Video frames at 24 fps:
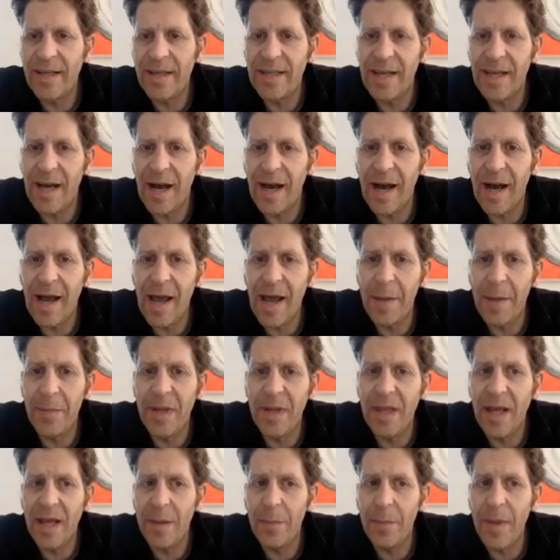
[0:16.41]
Here I am
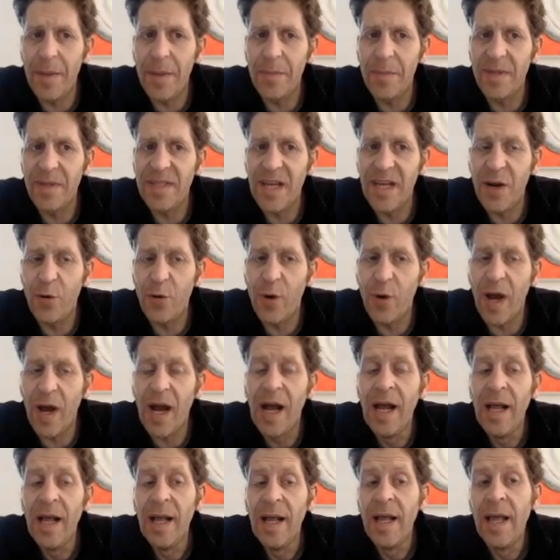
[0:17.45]
in the members area,
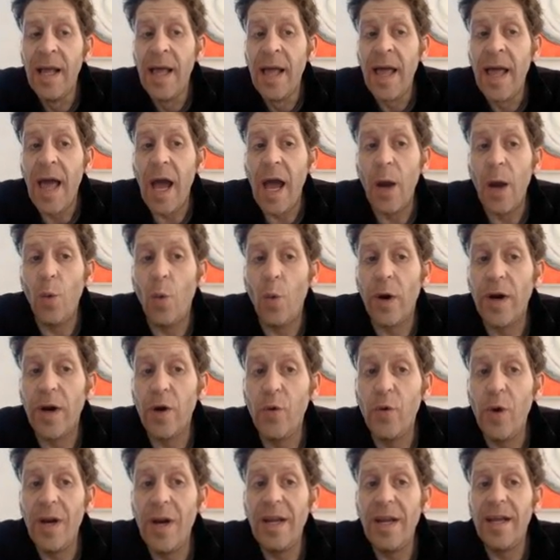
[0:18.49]
and what it
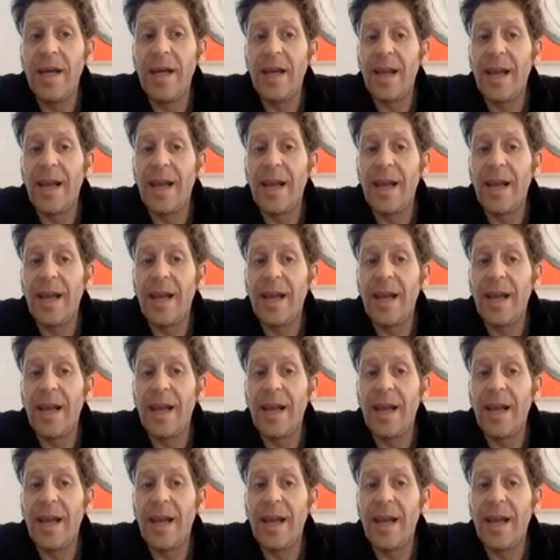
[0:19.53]
really